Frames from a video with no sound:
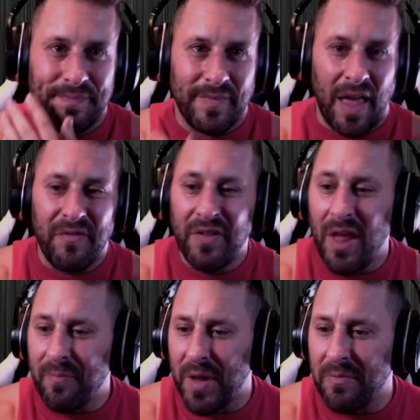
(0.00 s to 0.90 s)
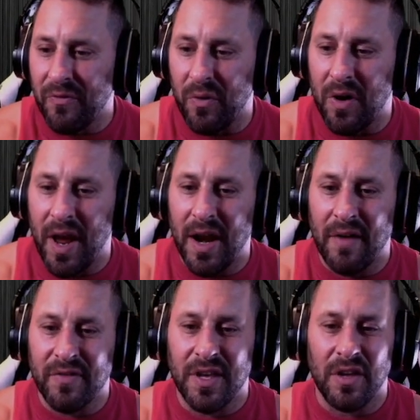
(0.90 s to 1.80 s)
I feel like I played before and
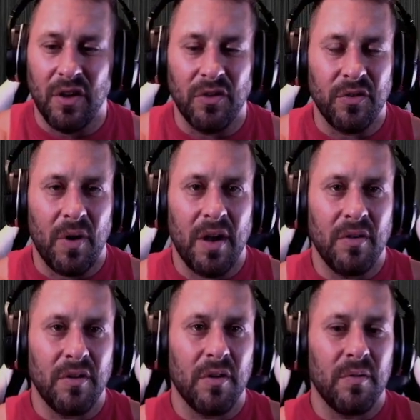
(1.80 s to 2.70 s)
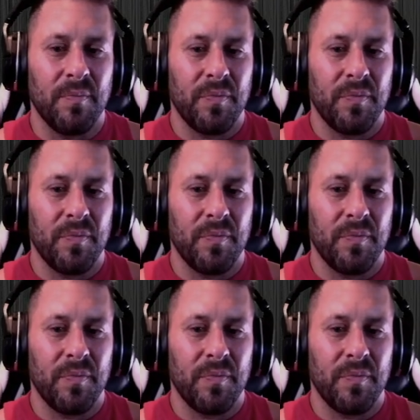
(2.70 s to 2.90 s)
I've killed, so I don't know